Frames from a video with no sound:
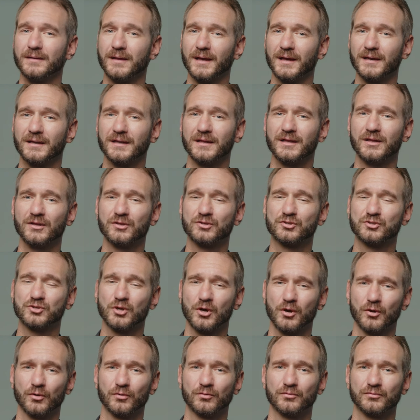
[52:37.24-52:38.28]
Yet he
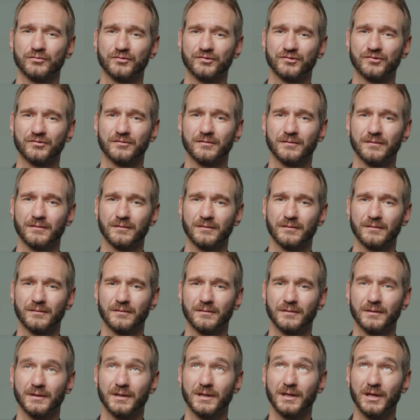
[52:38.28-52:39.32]
chose,
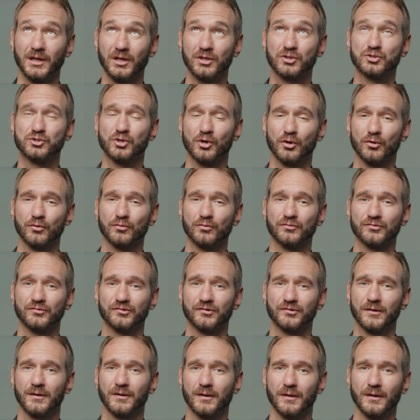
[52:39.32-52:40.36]
he
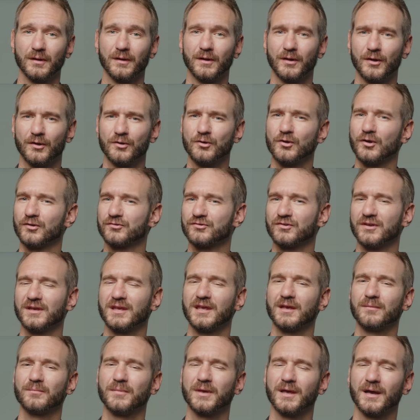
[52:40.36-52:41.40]
chose not to
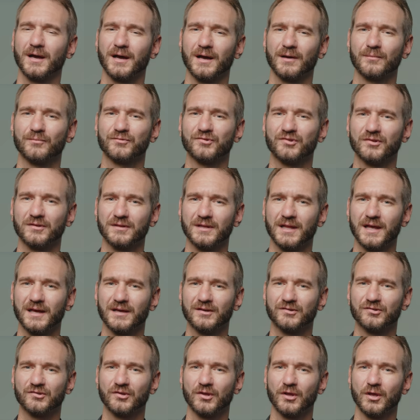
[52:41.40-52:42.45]
give me arms and
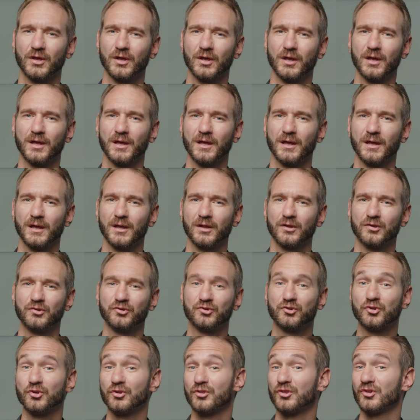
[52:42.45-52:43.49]
legs
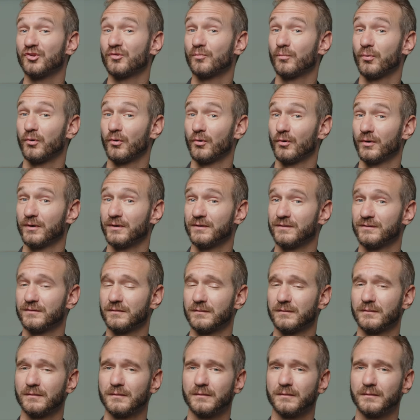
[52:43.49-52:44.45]
to this point.